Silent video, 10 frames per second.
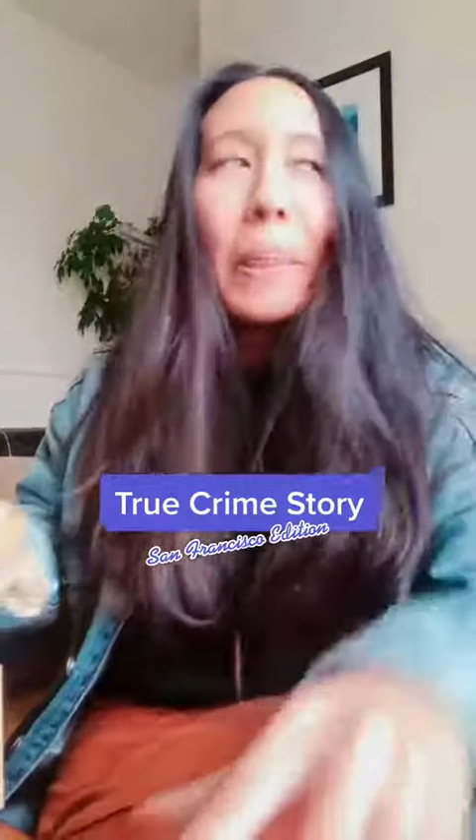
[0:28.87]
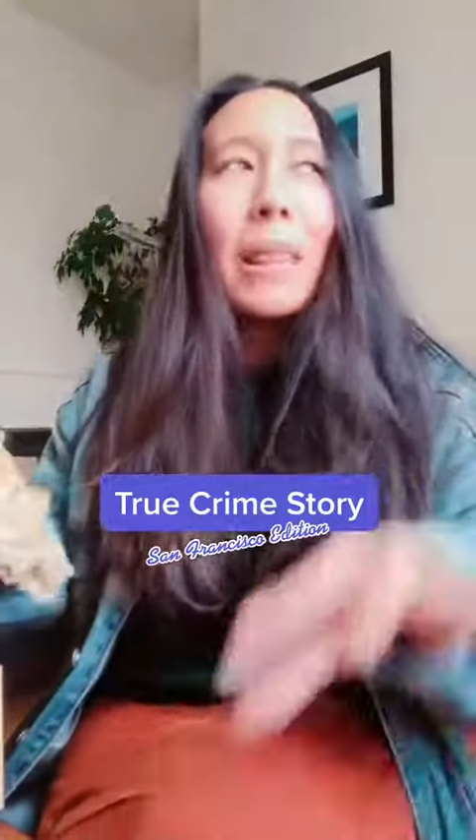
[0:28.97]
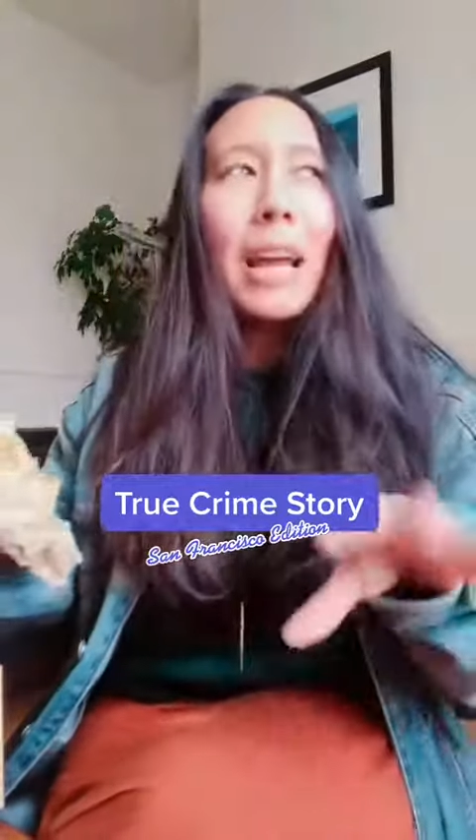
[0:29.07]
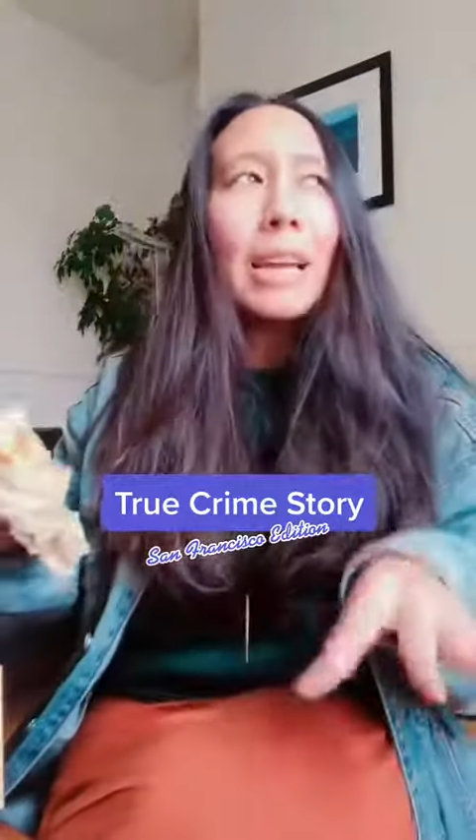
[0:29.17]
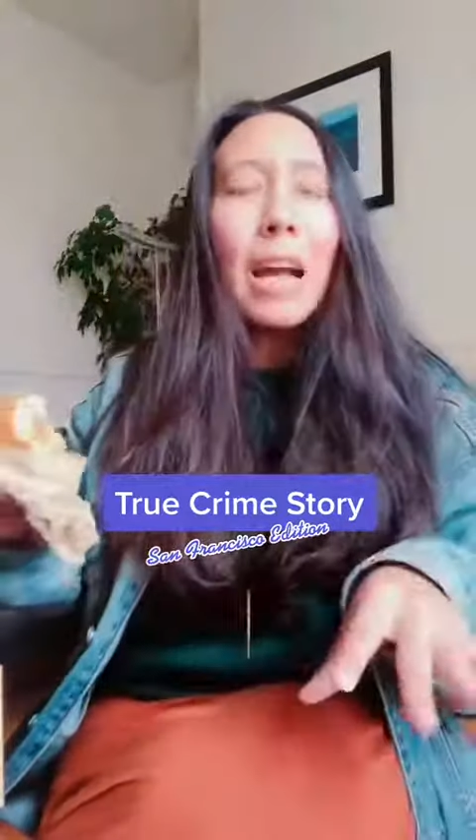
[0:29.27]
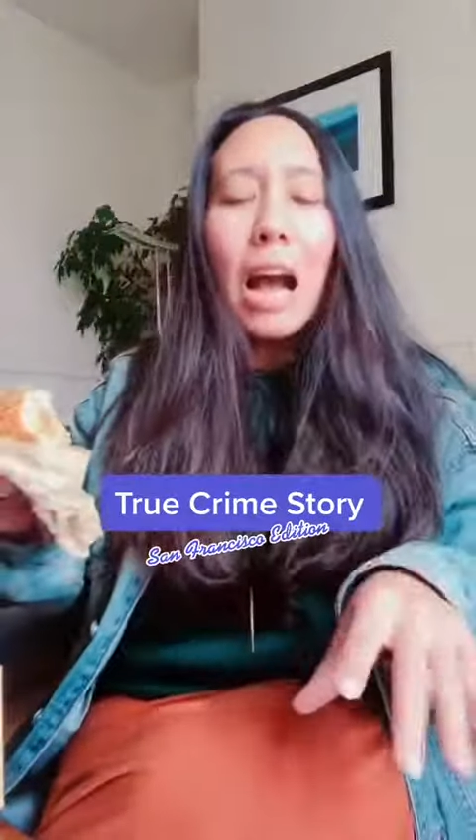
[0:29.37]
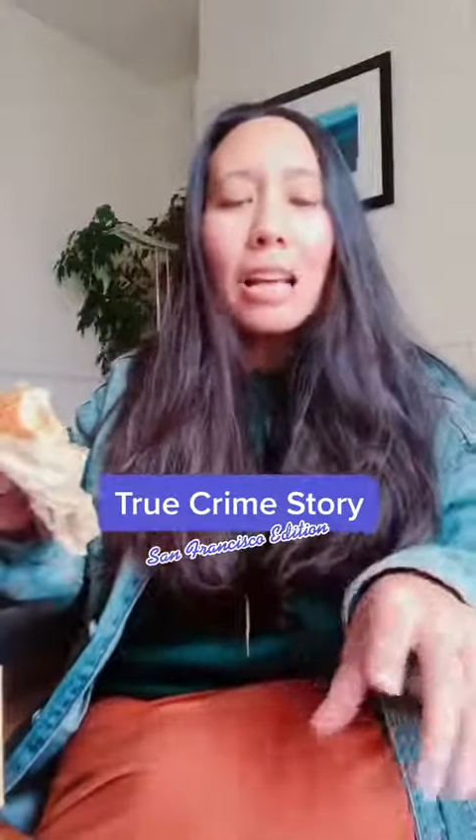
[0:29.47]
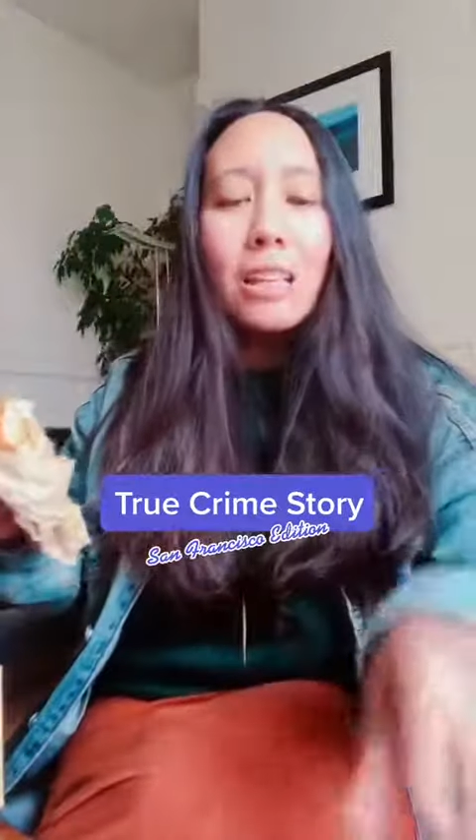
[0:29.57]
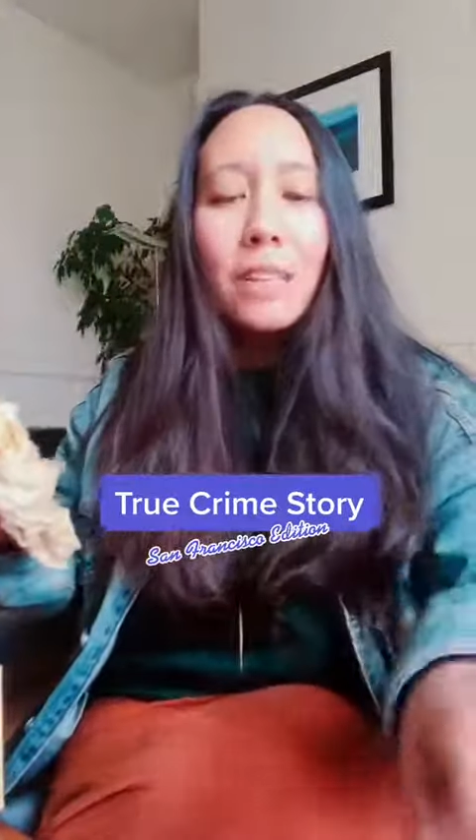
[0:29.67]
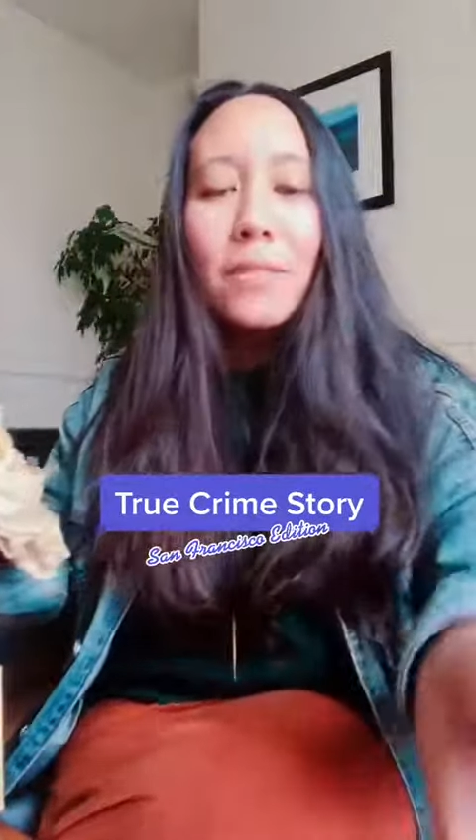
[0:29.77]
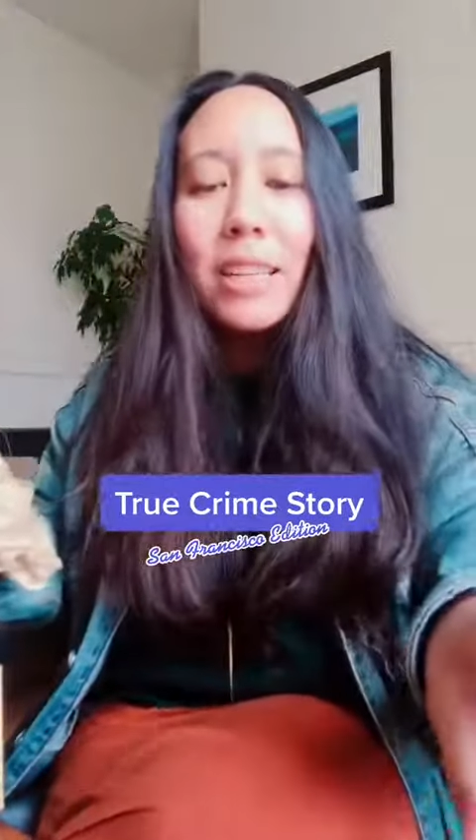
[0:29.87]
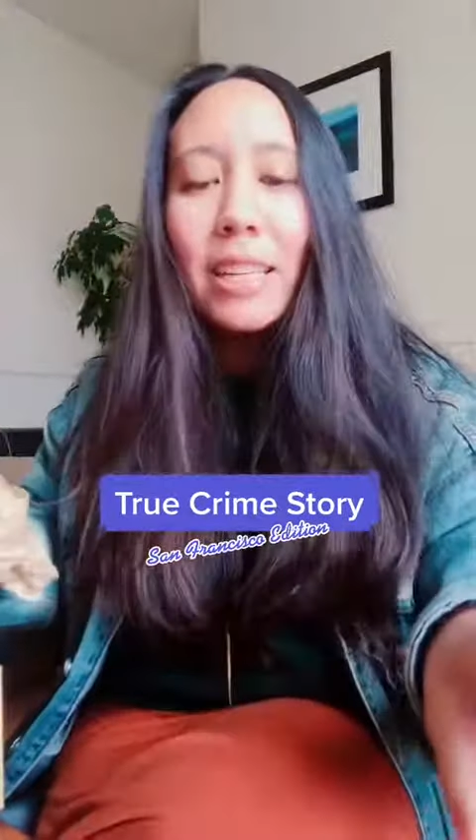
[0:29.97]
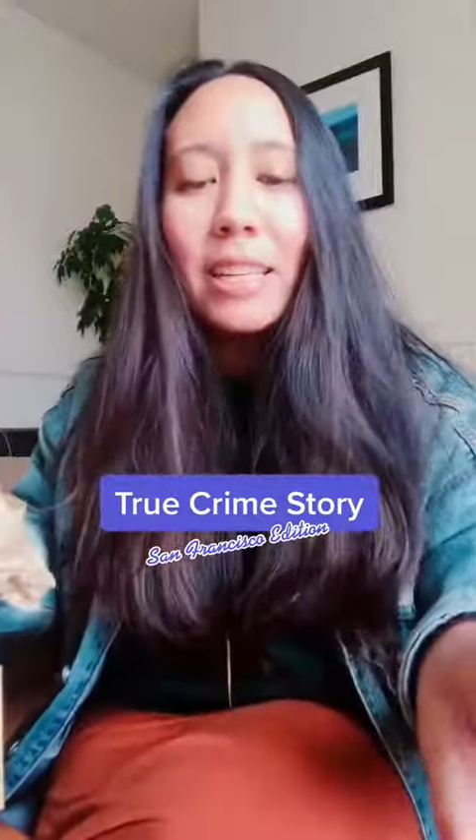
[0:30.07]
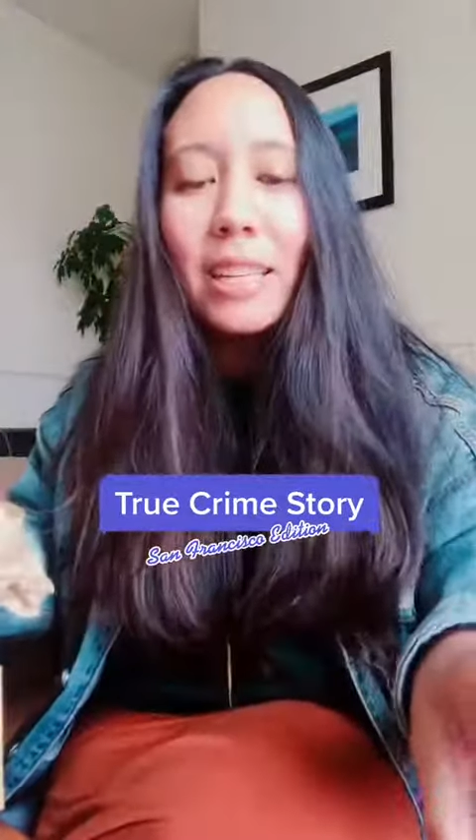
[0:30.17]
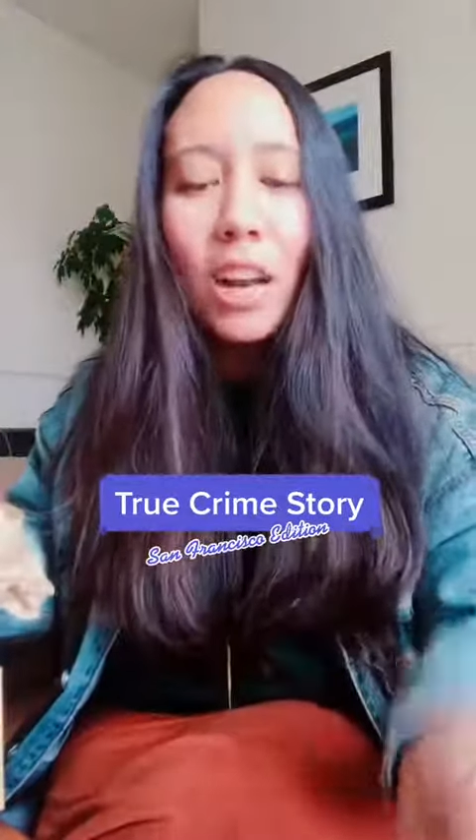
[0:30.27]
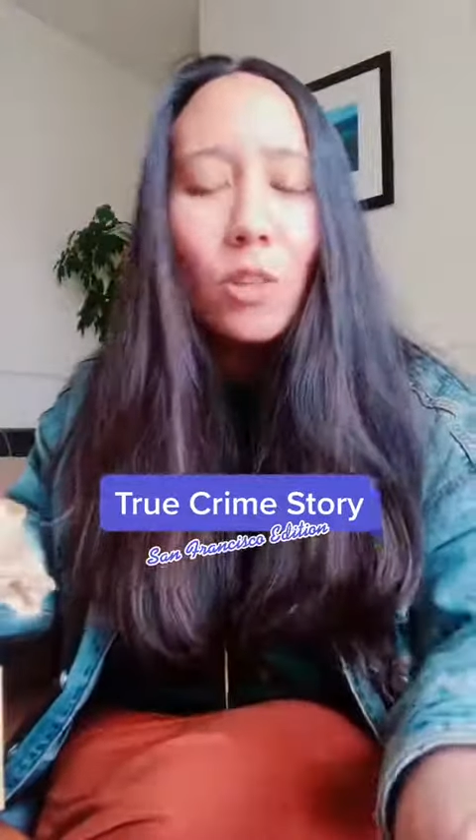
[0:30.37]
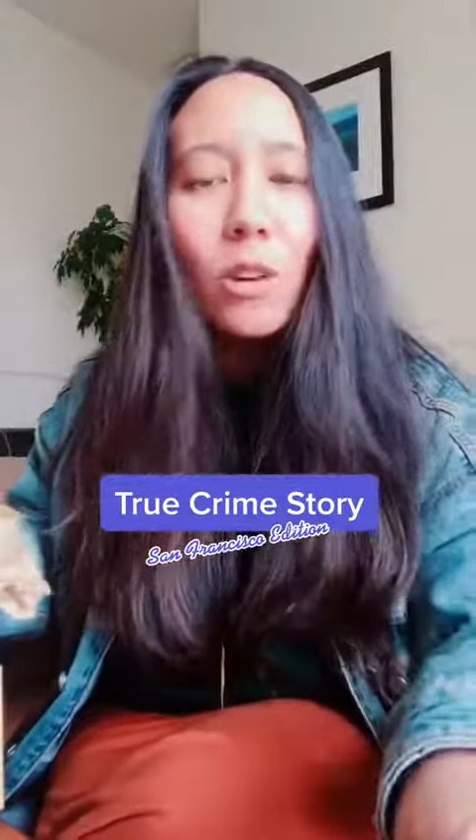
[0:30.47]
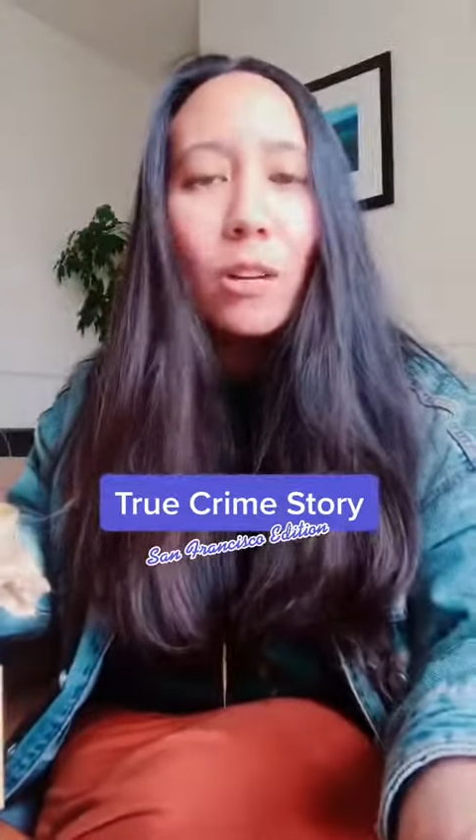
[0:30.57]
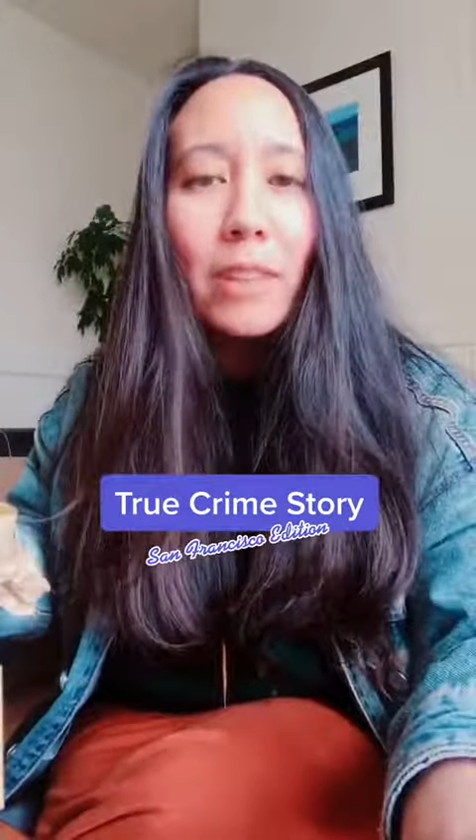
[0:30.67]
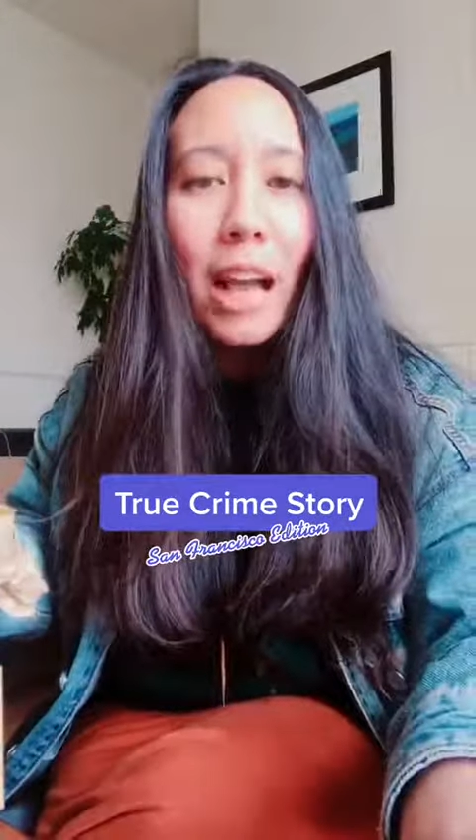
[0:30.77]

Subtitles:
Like, I lived in Elk Grove,